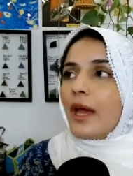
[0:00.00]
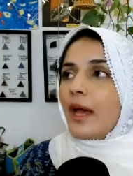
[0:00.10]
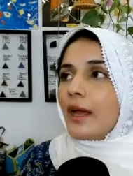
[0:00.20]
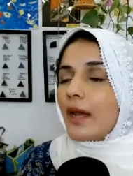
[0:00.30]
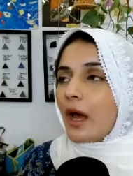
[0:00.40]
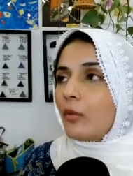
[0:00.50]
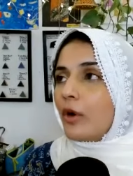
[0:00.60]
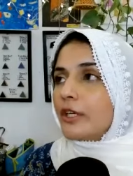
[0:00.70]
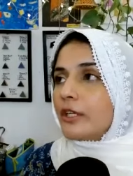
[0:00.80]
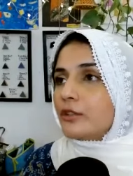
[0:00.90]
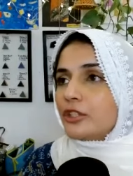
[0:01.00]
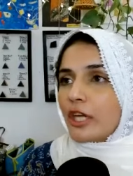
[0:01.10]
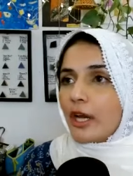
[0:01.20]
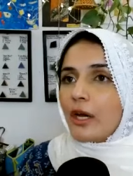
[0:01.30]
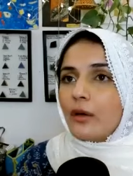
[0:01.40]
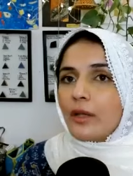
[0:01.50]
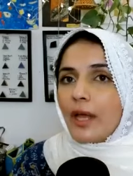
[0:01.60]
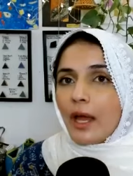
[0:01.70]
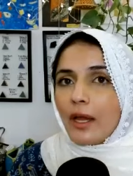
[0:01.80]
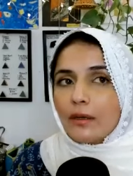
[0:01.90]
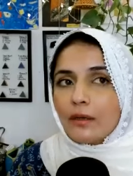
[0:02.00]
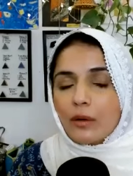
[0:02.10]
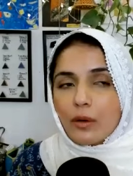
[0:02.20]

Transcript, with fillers: And I wanted to share that